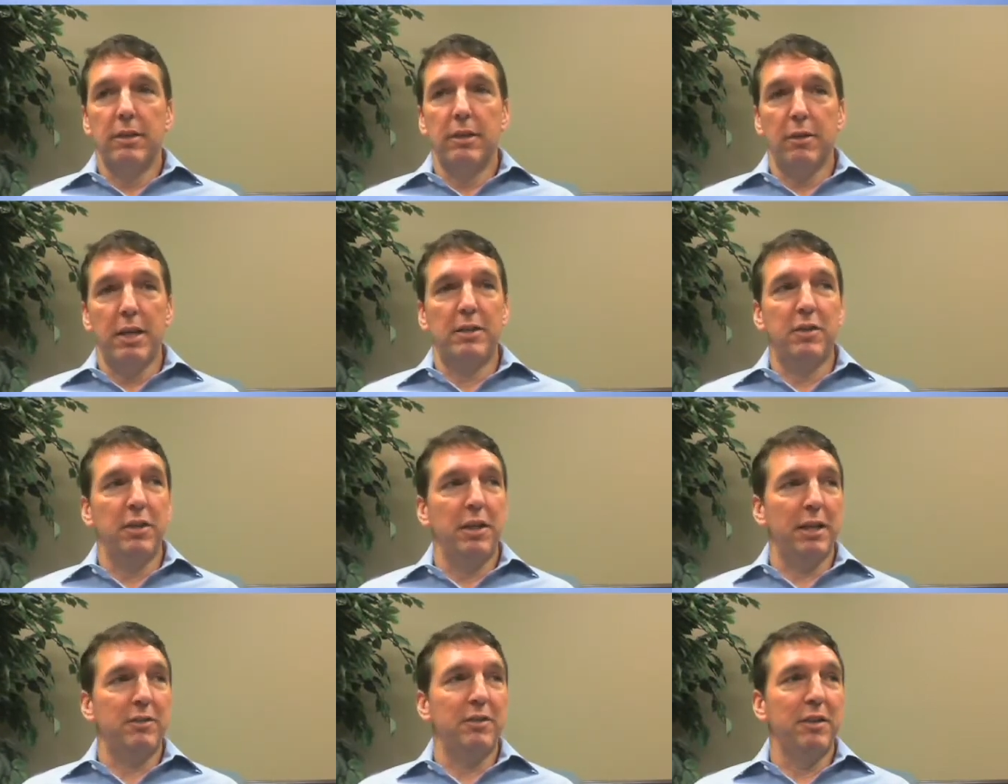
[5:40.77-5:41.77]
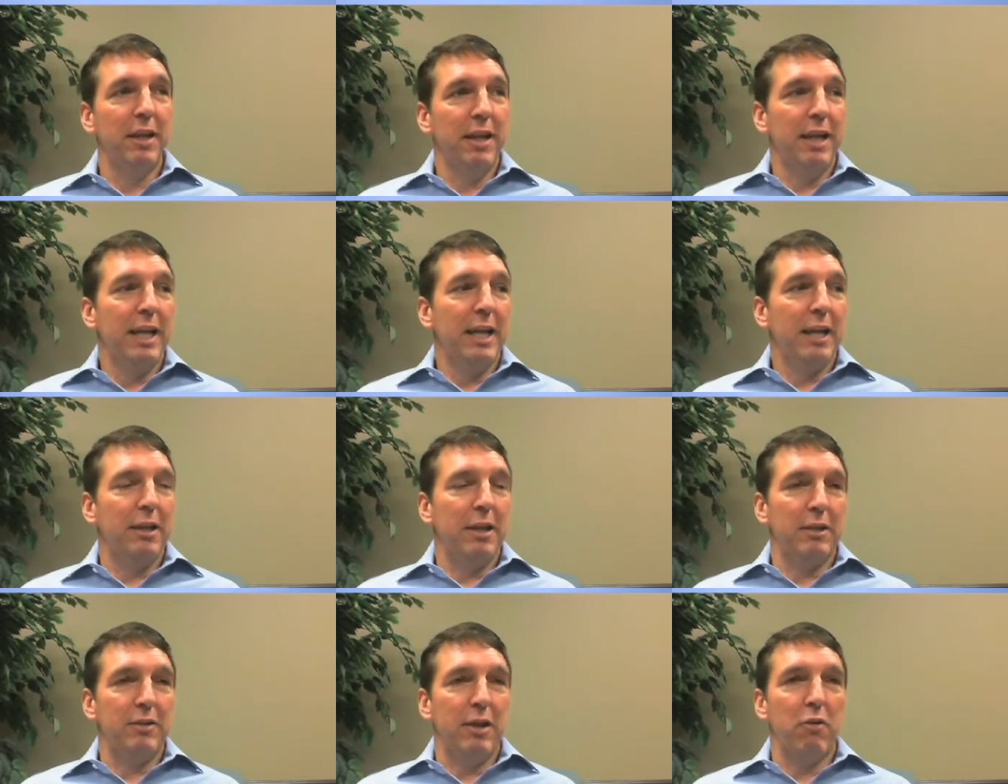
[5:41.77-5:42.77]
you know, that's
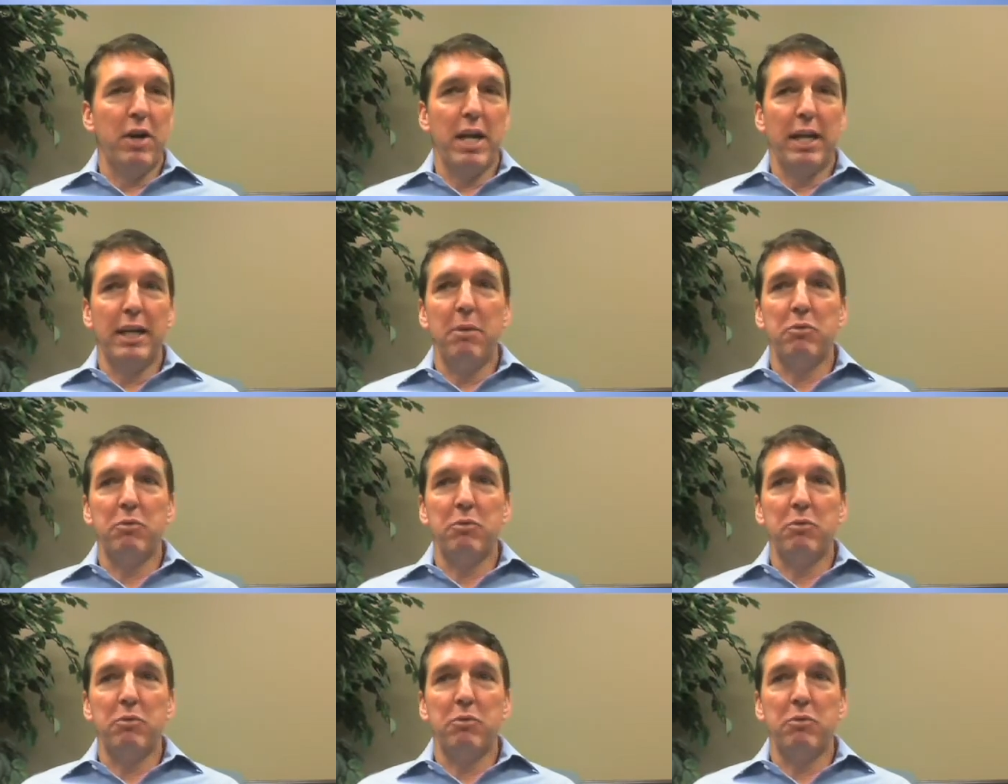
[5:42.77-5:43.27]
as overhead